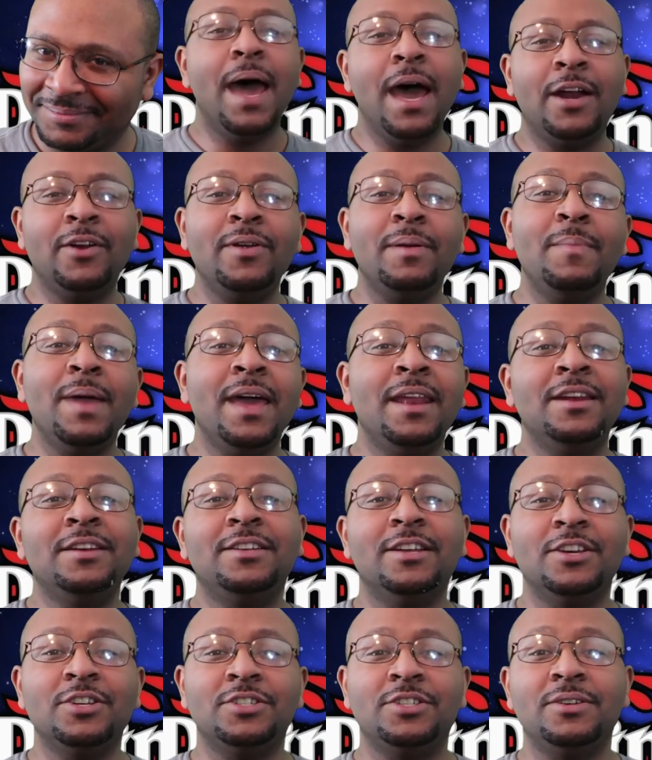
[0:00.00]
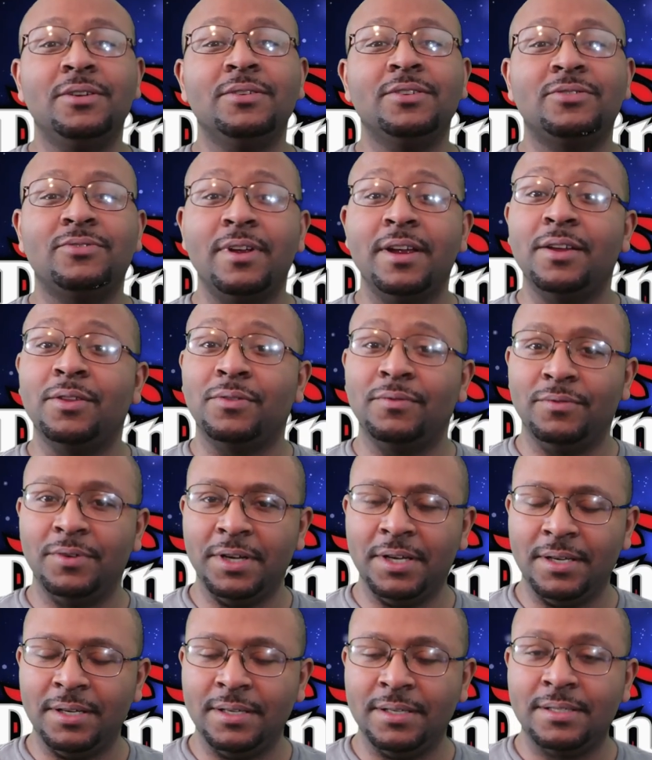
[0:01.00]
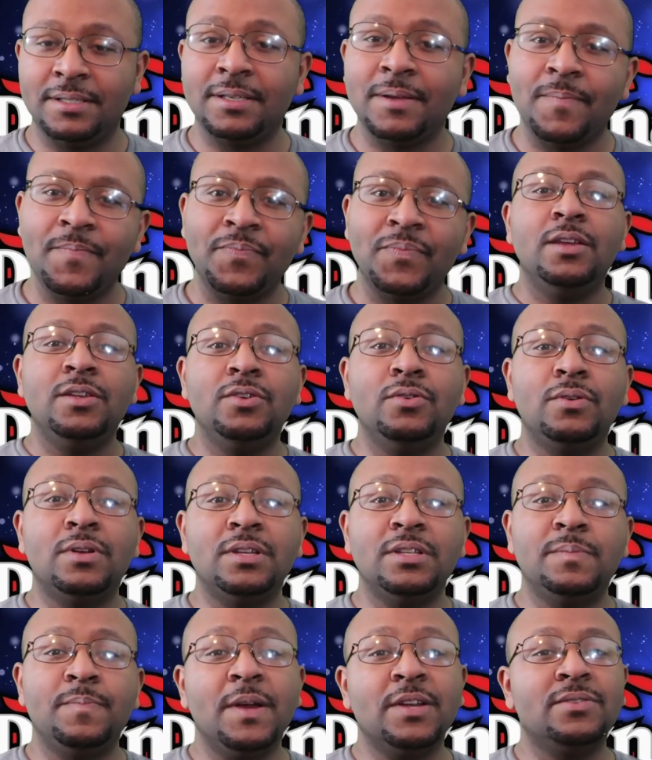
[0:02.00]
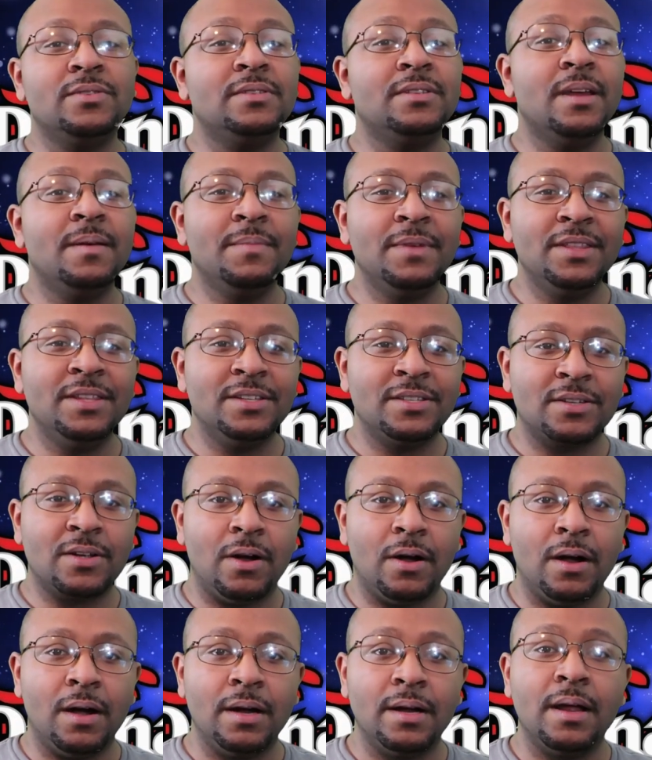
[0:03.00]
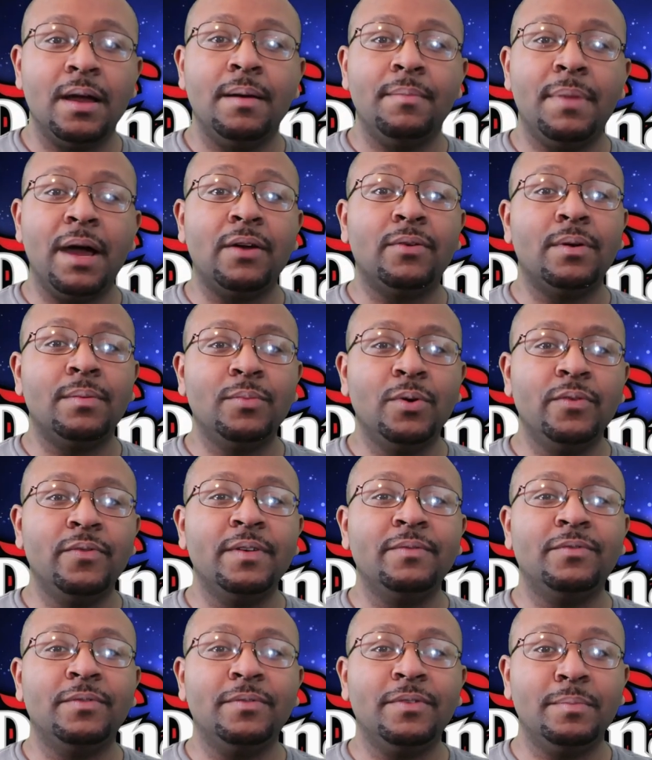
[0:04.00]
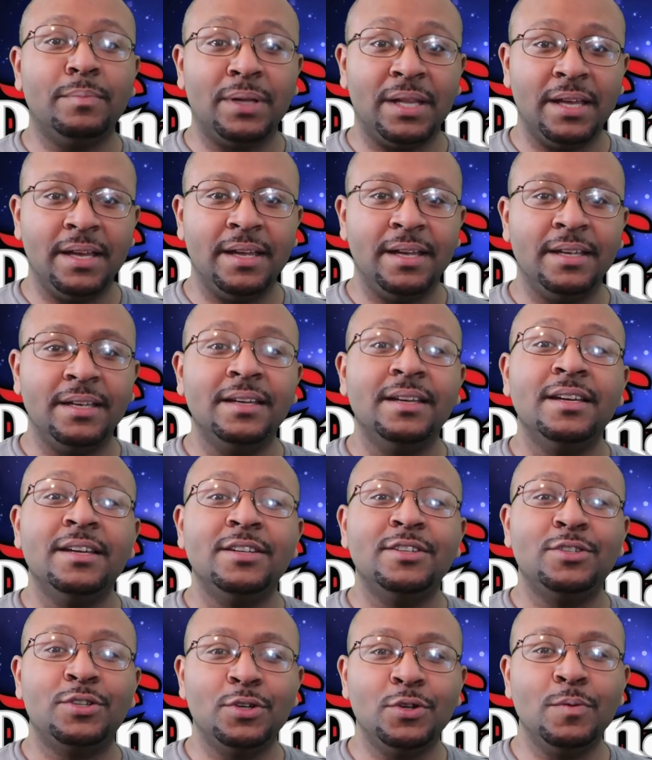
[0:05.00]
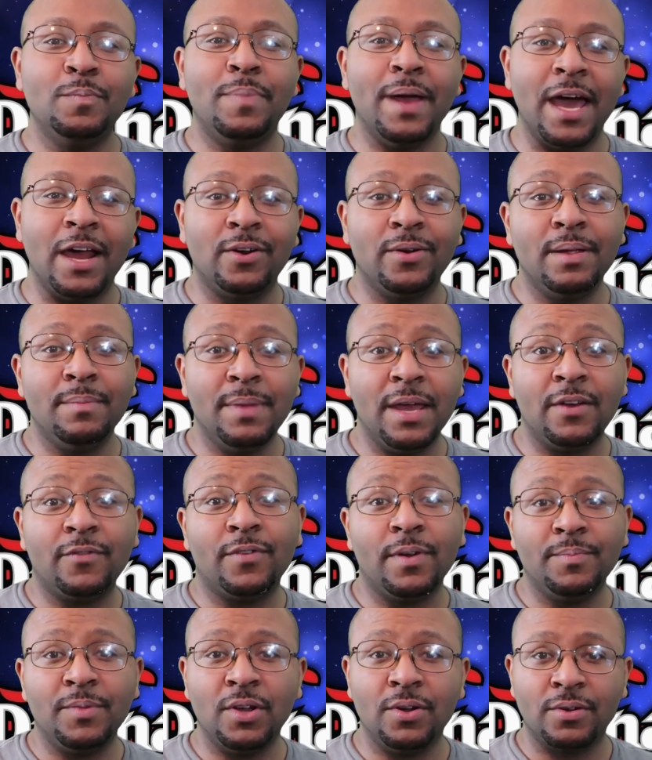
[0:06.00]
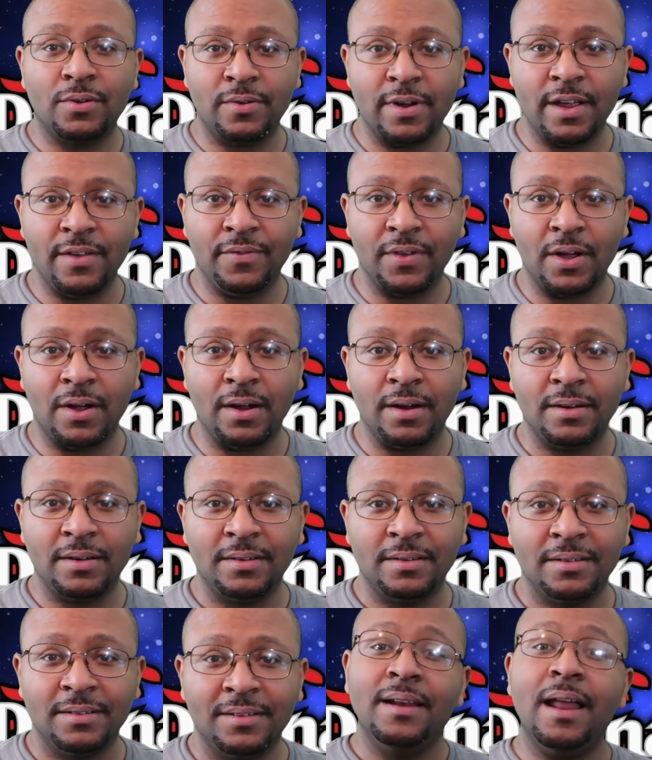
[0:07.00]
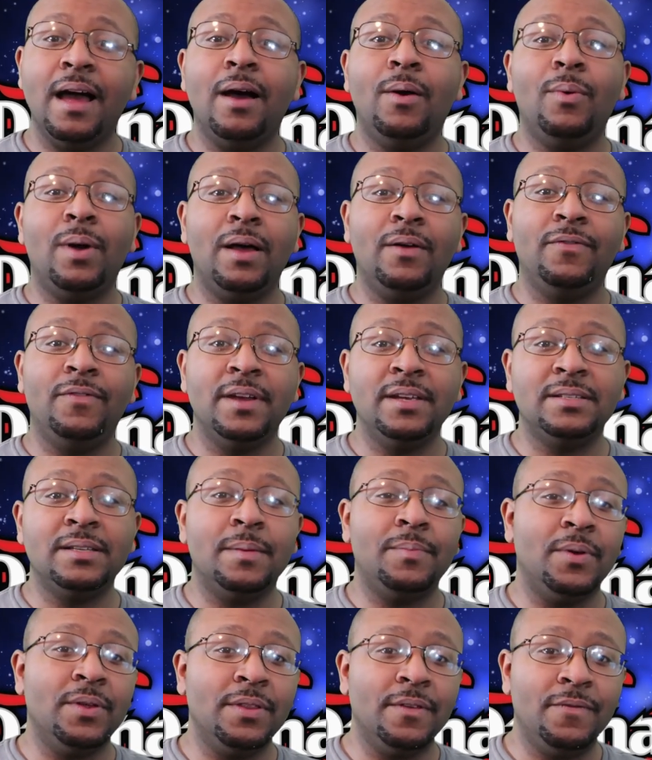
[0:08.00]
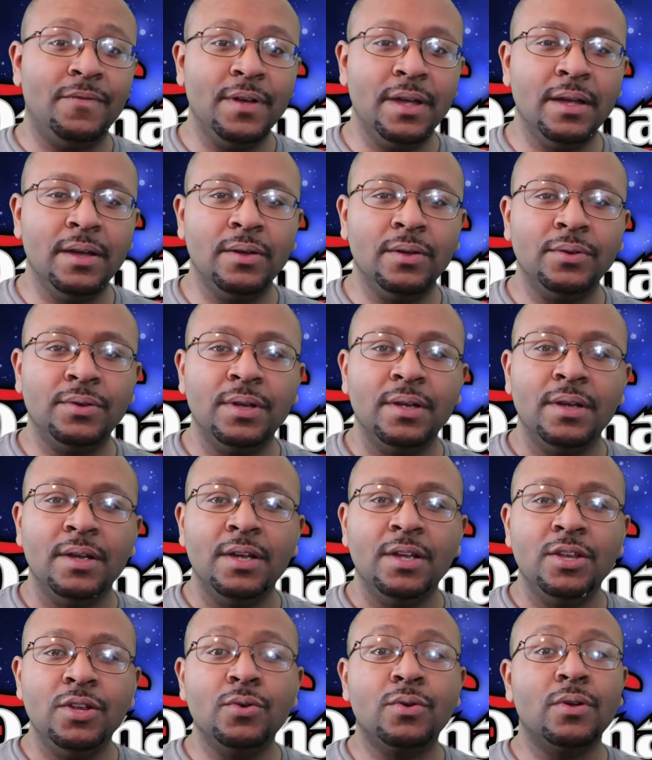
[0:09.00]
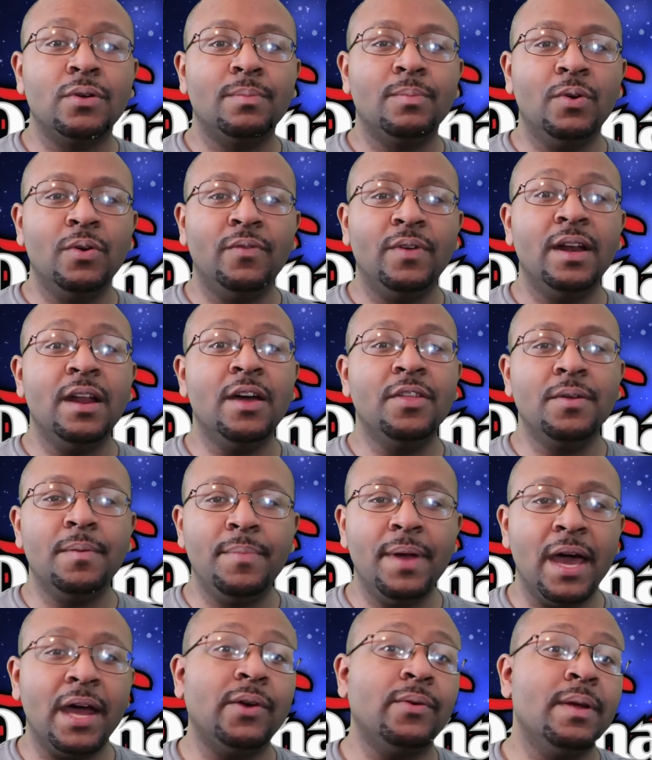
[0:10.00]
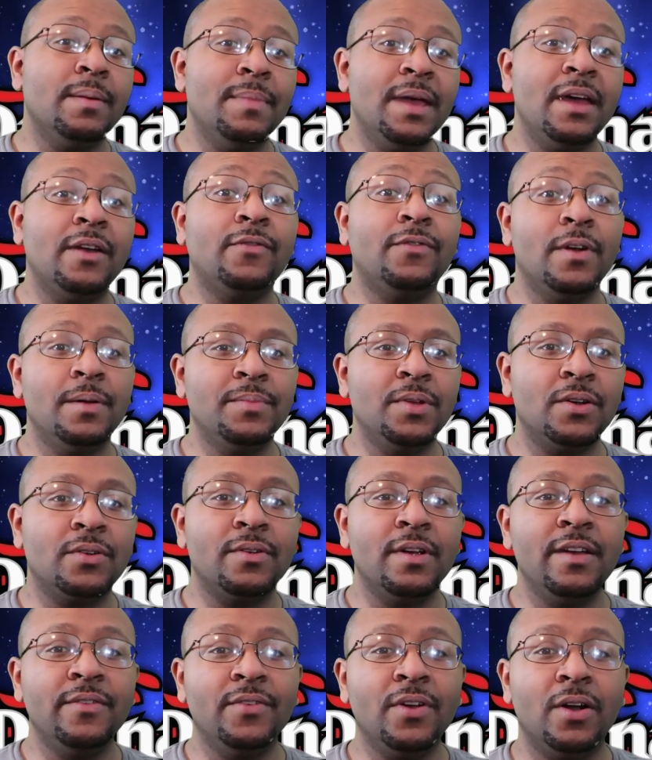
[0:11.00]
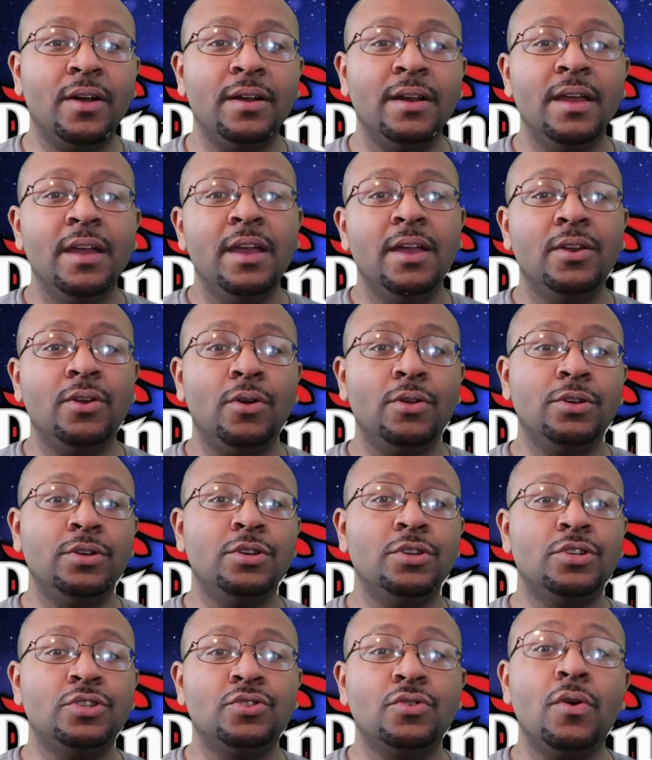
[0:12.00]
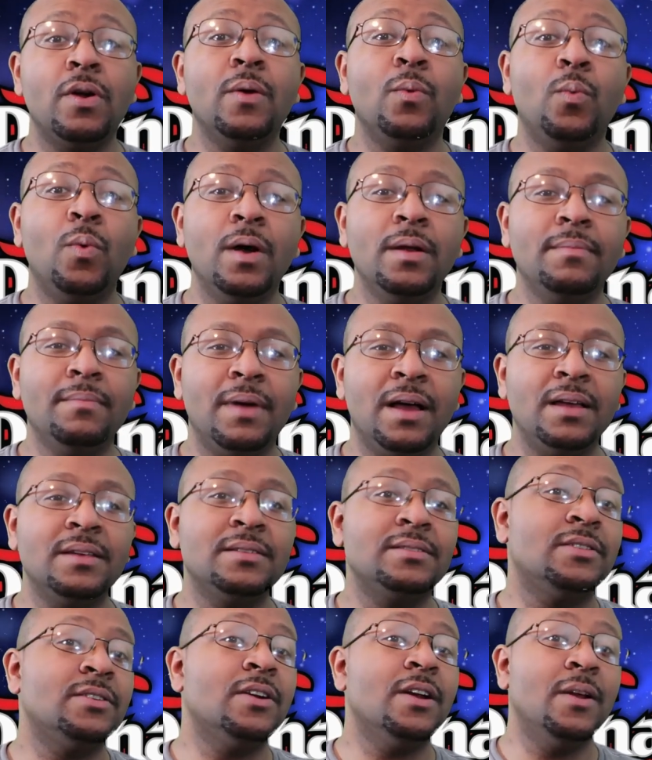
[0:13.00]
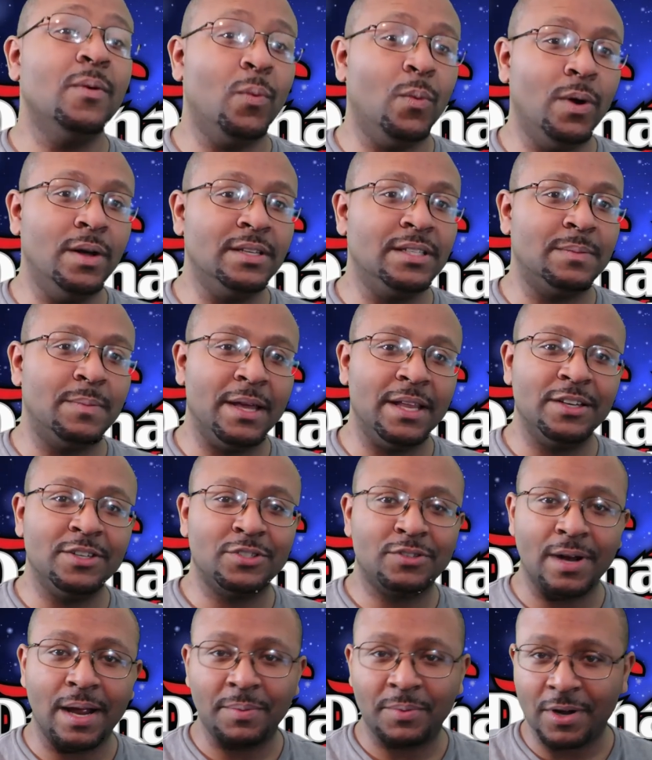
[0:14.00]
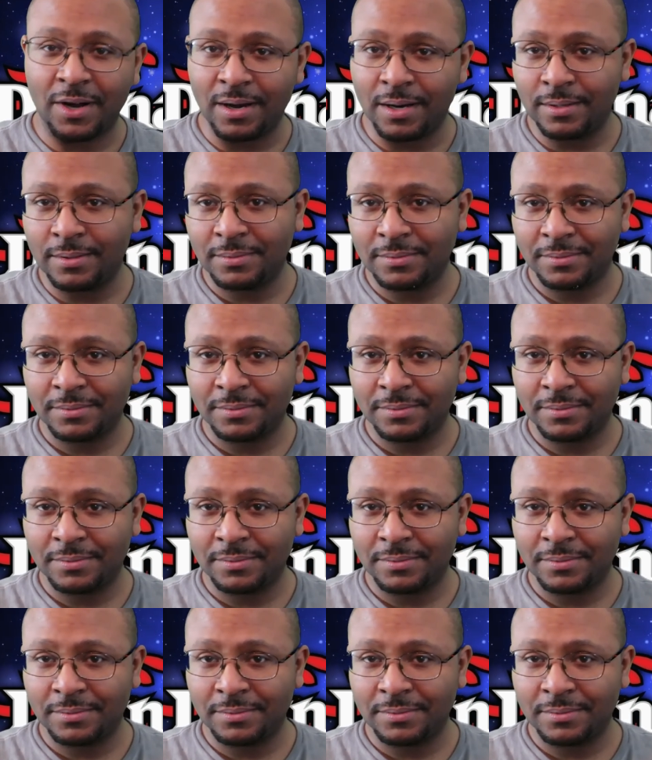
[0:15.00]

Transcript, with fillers: Battery Man Industrial Strength reads, you can special summon this card by removing from play two Battery Men from your graveyard. Now while face up on the field, you can remove another Battery Man from your graveyard in order to destroy one monster and one spell and trap card.